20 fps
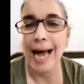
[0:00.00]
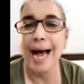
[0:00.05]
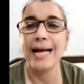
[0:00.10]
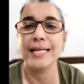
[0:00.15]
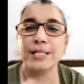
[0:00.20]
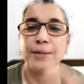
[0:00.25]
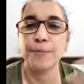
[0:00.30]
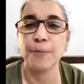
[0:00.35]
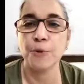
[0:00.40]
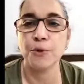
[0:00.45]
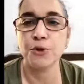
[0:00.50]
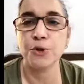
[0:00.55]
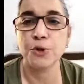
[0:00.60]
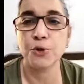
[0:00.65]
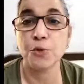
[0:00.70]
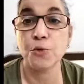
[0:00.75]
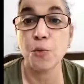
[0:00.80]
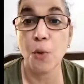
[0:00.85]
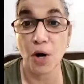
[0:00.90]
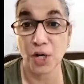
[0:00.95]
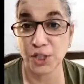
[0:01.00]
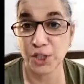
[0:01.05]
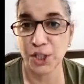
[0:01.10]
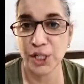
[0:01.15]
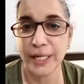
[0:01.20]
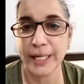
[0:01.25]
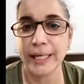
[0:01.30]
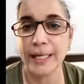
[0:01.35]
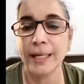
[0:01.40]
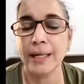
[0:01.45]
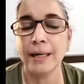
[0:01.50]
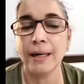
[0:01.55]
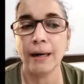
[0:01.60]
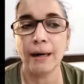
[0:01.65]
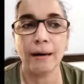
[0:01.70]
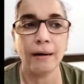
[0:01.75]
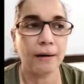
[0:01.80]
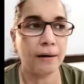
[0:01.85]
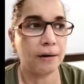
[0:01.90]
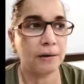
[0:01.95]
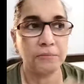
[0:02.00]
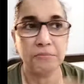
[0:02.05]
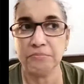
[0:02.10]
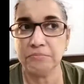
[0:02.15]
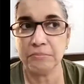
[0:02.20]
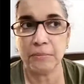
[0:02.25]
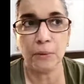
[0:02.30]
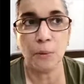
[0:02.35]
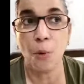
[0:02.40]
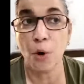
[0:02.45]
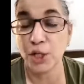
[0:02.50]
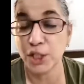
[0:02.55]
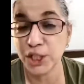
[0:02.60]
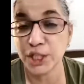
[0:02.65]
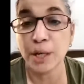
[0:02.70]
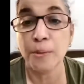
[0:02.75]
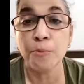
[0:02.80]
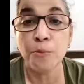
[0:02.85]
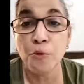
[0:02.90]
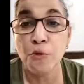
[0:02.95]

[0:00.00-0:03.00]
as opposed to watching a